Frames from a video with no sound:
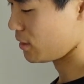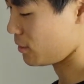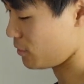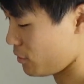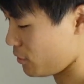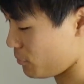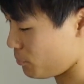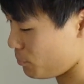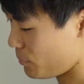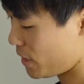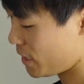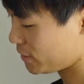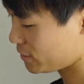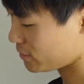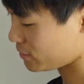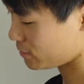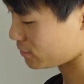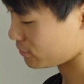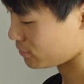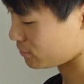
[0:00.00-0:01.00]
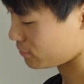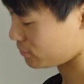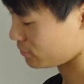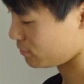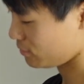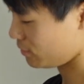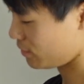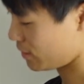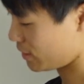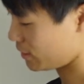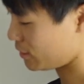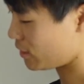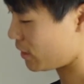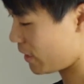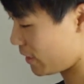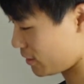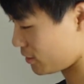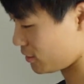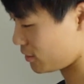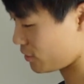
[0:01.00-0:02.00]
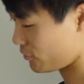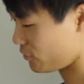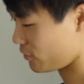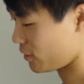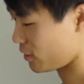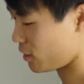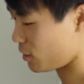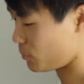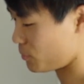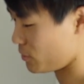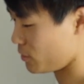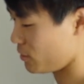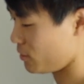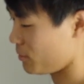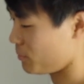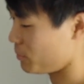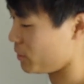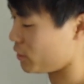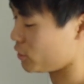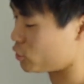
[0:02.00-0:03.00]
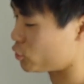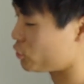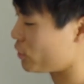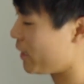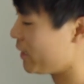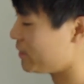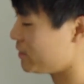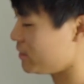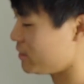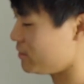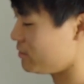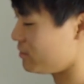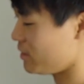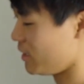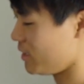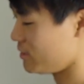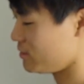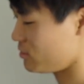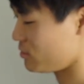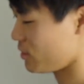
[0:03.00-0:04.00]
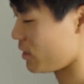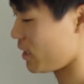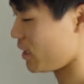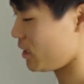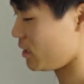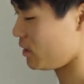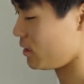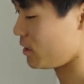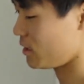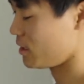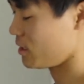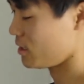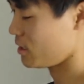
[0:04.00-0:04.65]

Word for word: Uh, the mesh, different upper. Yeah, and a different upper, but the traction is insane.